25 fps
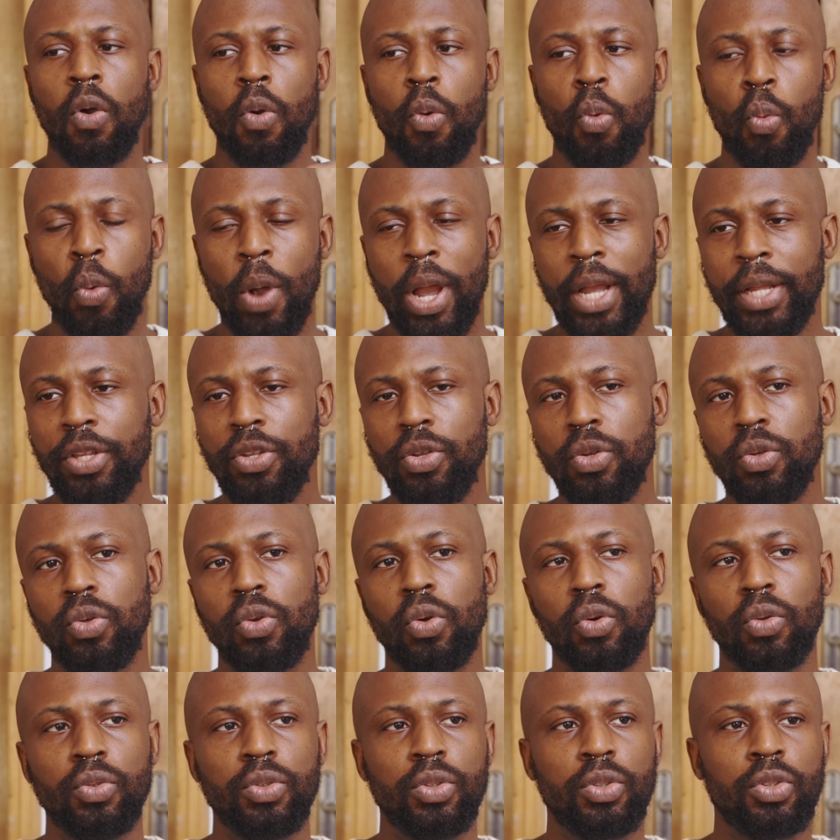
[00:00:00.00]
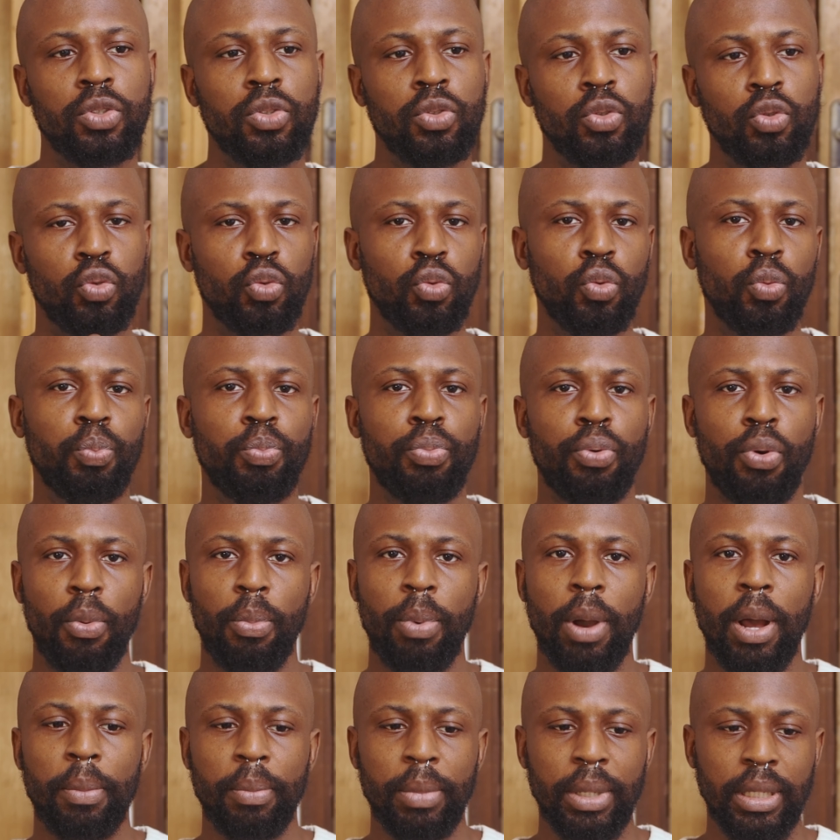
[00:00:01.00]
when you don't do
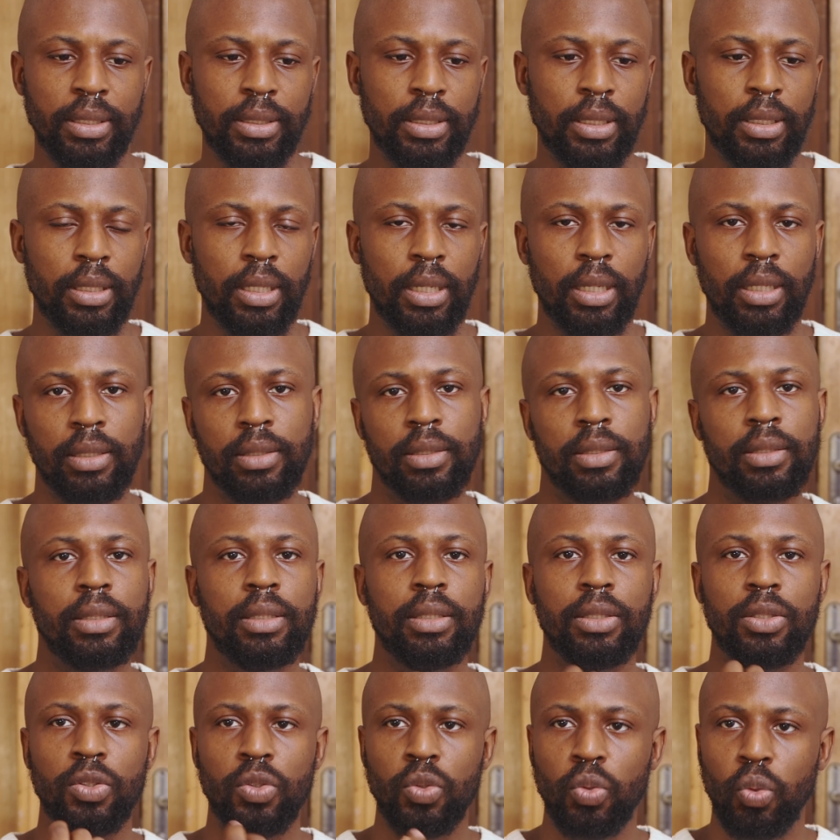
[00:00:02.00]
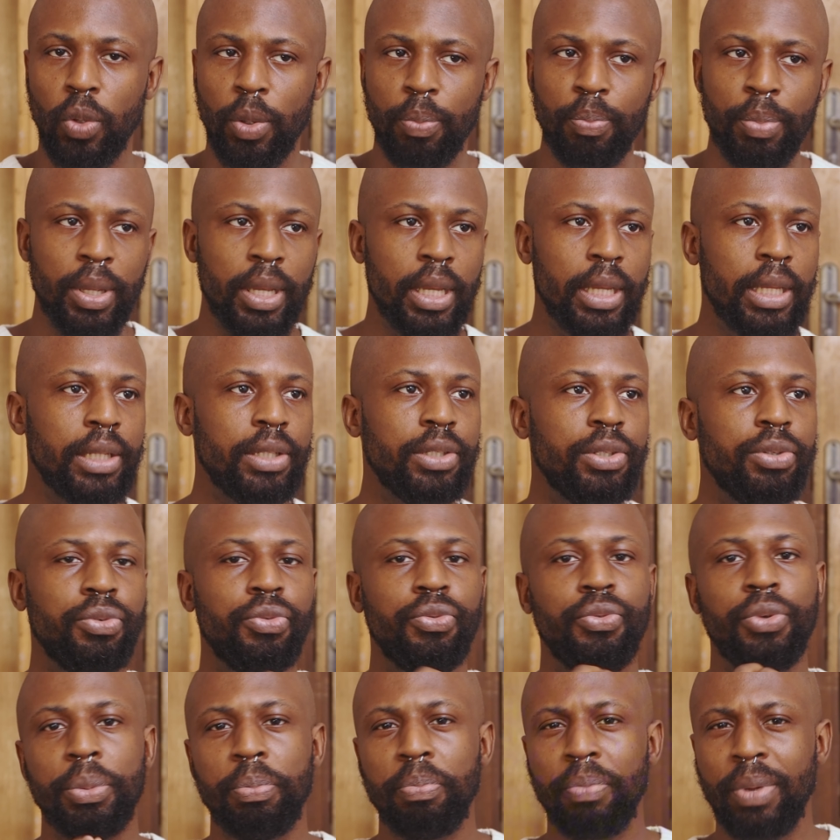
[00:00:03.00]
proper maintenance, the sweeping, the
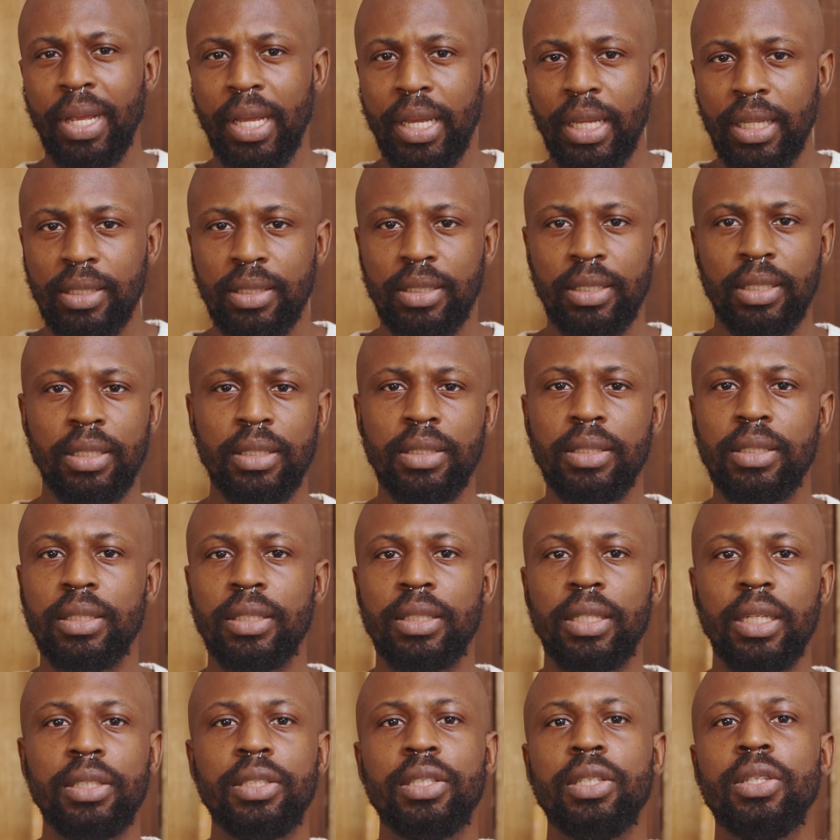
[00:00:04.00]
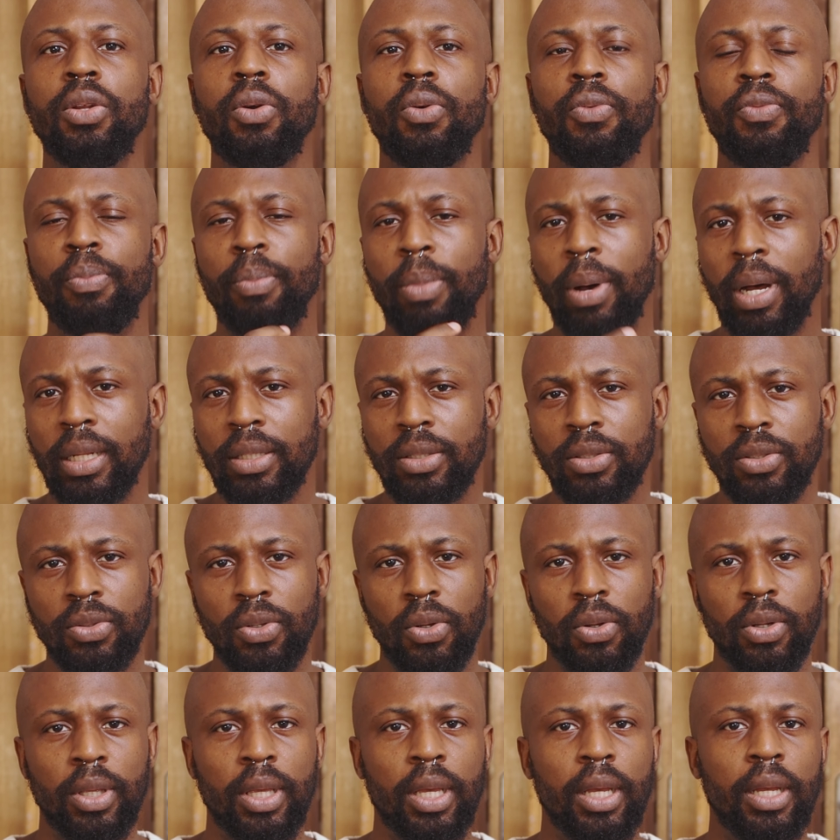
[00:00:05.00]
repainting, the changing of bad
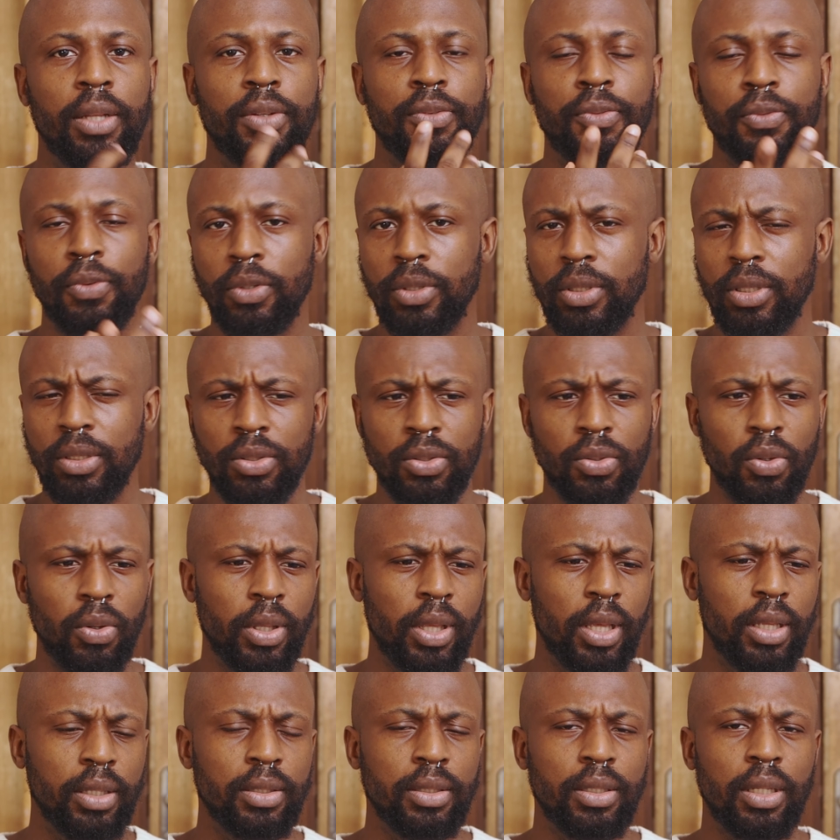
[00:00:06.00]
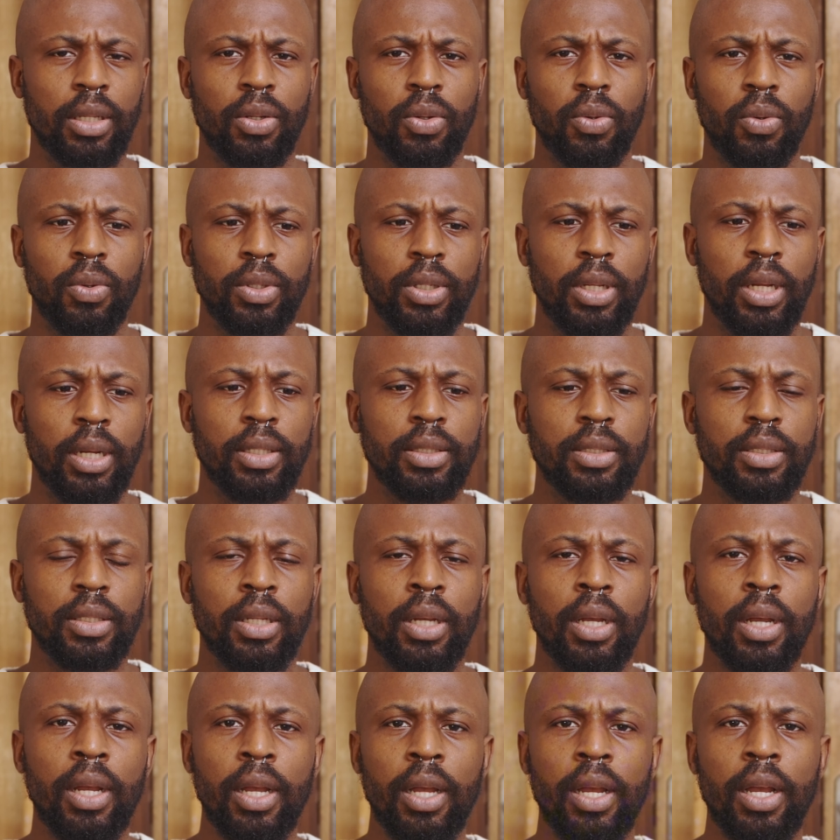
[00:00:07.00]
socket, faulty sockets and all that,
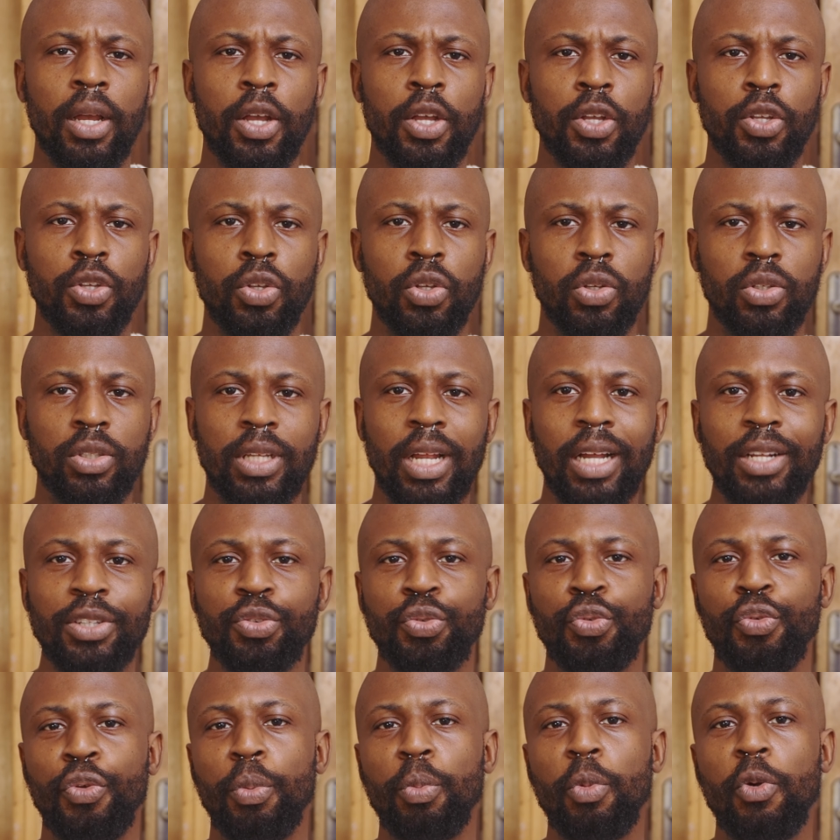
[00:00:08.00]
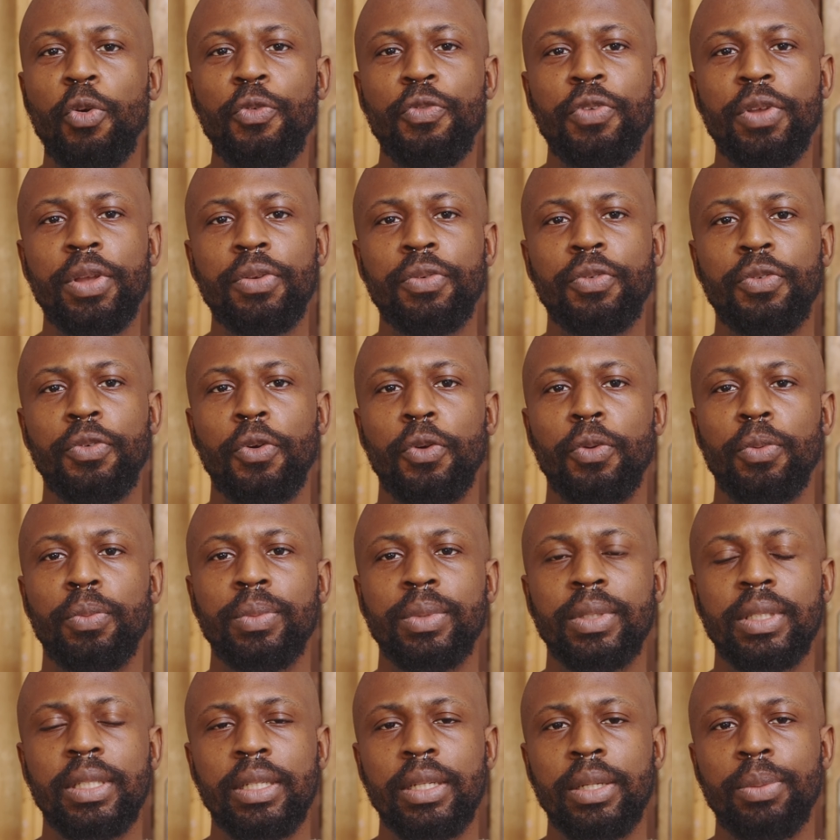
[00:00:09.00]
you start removing
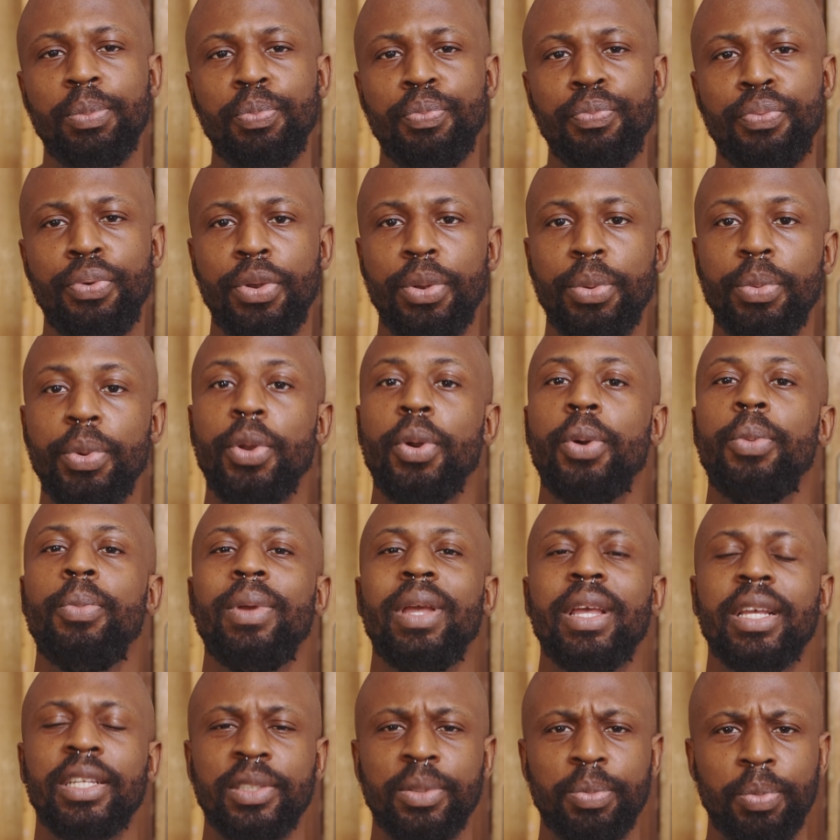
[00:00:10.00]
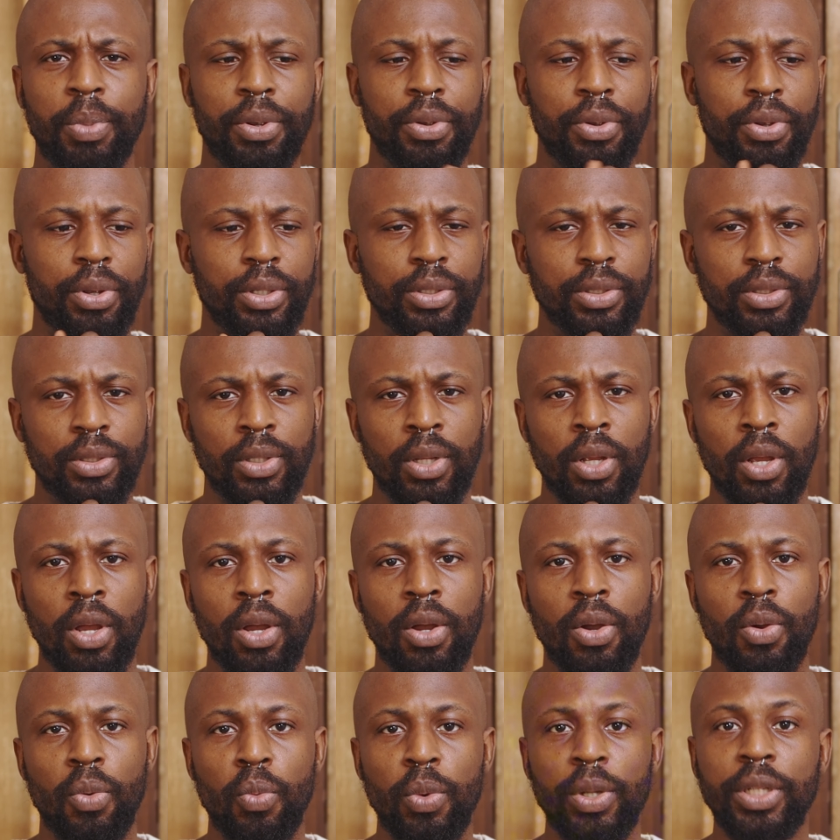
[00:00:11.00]
from the premium experience,
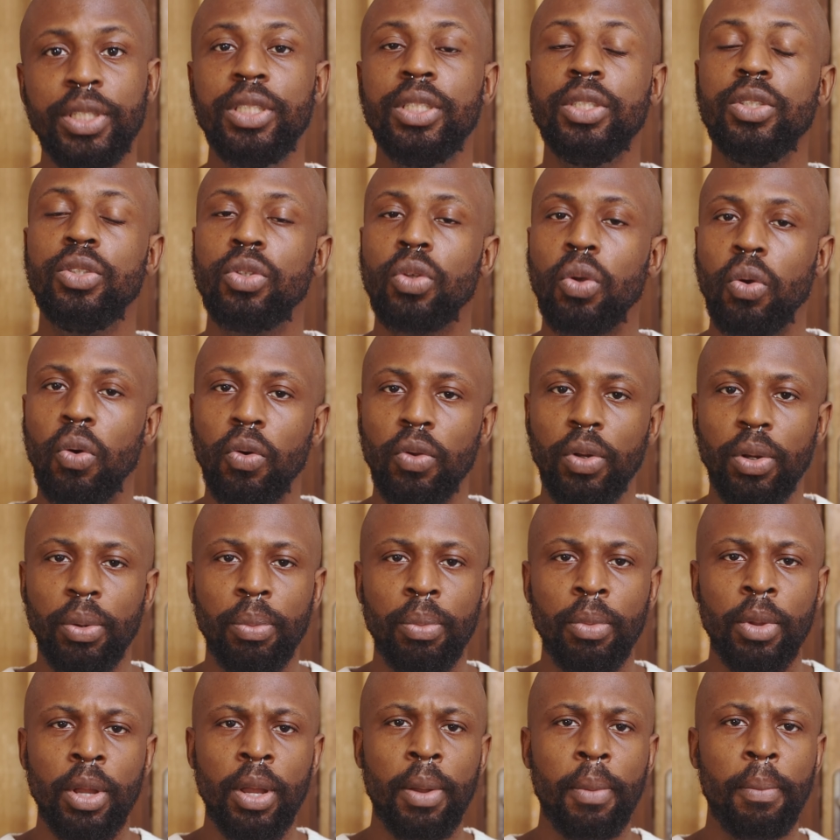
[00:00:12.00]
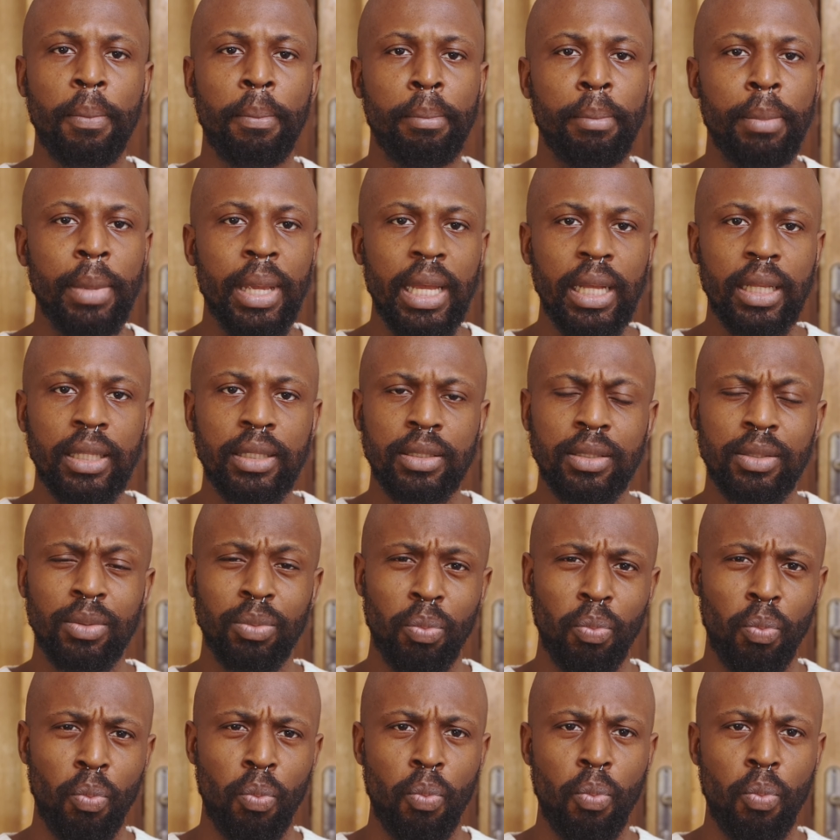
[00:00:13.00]
which in turn makes